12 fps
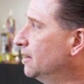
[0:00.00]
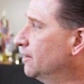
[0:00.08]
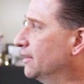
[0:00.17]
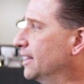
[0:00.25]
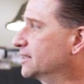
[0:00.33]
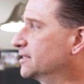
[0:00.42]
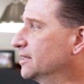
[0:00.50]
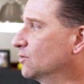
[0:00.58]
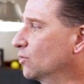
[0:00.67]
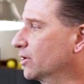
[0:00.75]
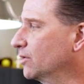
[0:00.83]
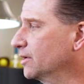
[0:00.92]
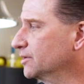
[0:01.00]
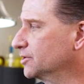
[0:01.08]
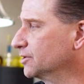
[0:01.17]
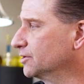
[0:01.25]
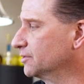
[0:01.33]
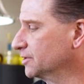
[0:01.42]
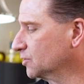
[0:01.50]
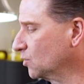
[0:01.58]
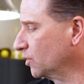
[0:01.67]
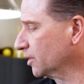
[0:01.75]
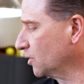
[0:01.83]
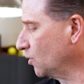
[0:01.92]
The next thing we're going to do is
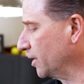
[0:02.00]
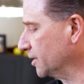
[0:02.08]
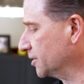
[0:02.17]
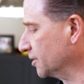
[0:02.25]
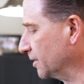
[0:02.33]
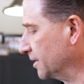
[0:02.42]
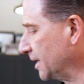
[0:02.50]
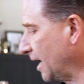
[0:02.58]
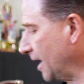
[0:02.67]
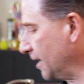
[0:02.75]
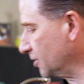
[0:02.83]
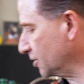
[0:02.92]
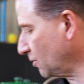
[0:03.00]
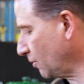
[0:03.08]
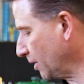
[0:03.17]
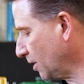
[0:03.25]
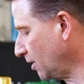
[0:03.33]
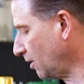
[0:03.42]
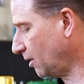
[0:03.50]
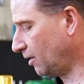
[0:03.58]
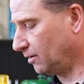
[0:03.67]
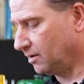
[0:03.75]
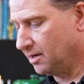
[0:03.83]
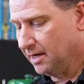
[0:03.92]
we're going to attach what we
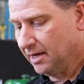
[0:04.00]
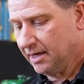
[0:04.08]
call